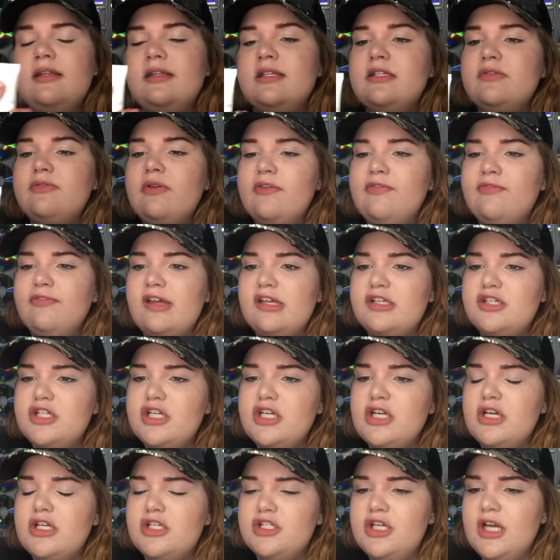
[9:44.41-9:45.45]
This
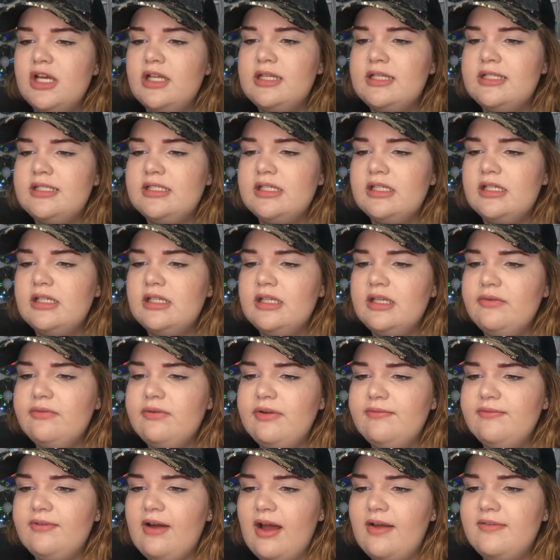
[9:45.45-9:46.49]
refreshing gel instantly
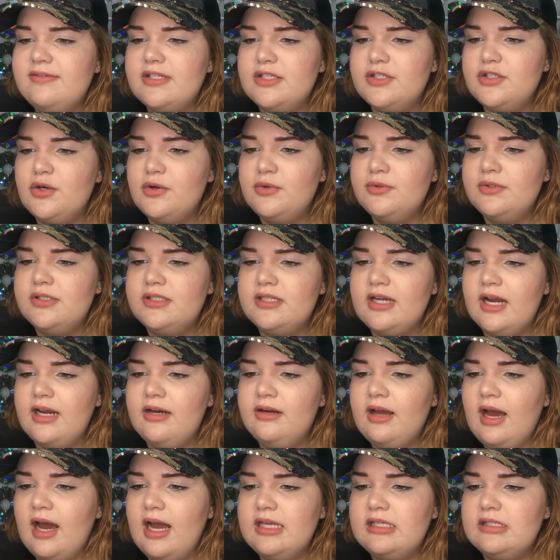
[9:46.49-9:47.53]
revives and tones tired
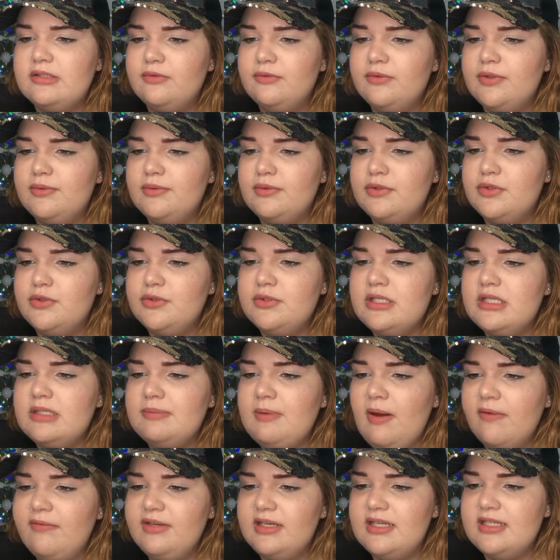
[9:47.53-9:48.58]
eyes, reduces
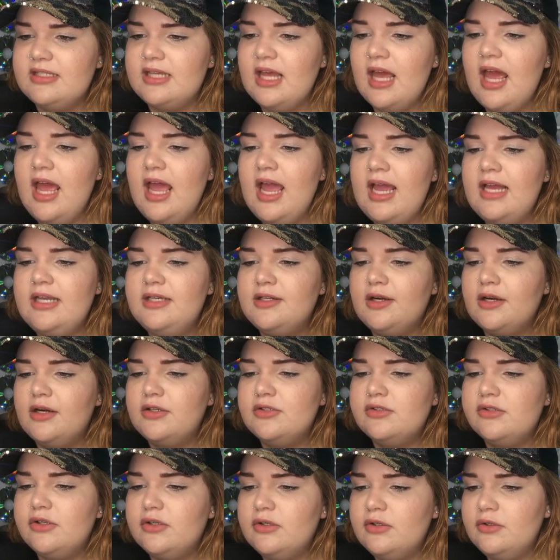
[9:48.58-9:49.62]
puffiness and dark
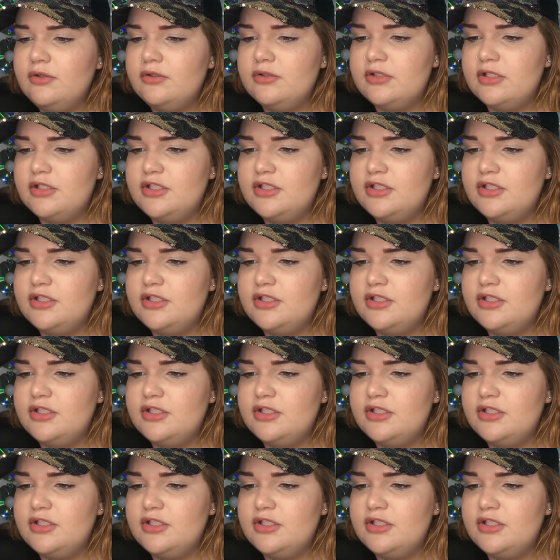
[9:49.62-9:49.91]
circles.